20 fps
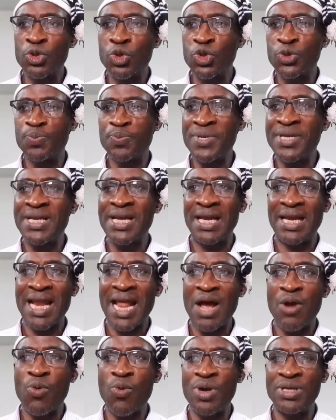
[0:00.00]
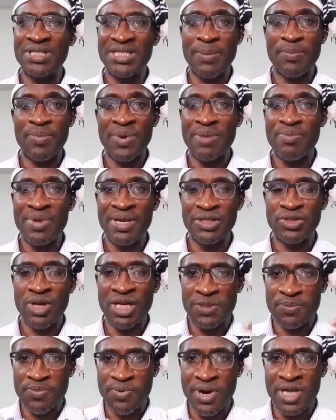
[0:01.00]
To speak a language simply means to
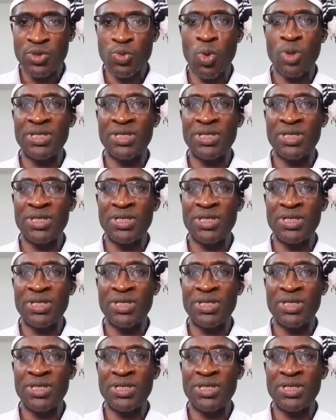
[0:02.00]
express